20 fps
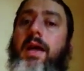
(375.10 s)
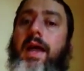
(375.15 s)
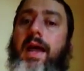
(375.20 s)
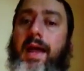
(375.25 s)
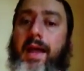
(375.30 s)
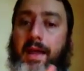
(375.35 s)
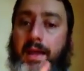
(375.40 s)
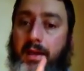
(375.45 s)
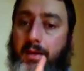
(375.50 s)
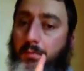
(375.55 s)

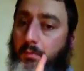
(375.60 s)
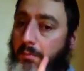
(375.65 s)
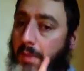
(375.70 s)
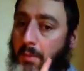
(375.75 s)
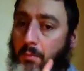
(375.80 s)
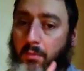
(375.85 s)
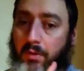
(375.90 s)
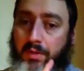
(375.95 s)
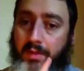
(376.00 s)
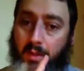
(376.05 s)
a
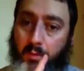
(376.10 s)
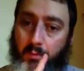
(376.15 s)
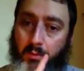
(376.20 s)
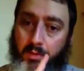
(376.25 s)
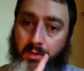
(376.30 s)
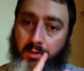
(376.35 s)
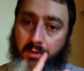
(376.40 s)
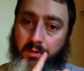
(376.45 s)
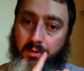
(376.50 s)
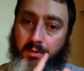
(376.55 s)
memory that
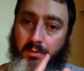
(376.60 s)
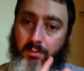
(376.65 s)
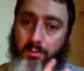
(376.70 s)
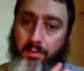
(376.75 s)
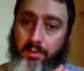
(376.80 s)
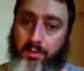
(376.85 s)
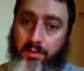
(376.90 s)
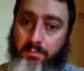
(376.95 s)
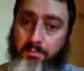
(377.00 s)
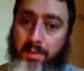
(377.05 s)

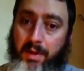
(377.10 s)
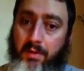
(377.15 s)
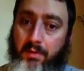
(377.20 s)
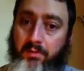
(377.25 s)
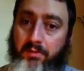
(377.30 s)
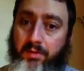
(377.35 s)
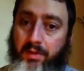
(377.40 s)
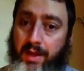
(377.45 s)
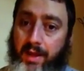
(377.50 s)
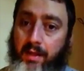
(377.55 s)
would
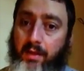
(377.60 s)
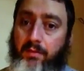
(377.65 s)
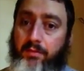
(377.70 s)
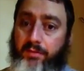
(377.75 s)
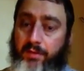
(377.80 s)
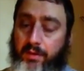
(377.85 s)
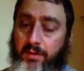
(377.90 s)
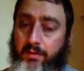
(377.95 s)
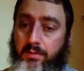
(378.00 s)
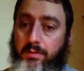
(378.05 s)
embarrass an
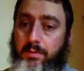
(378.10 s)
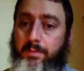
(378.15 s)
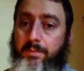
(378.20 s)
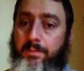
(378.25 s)
elephant,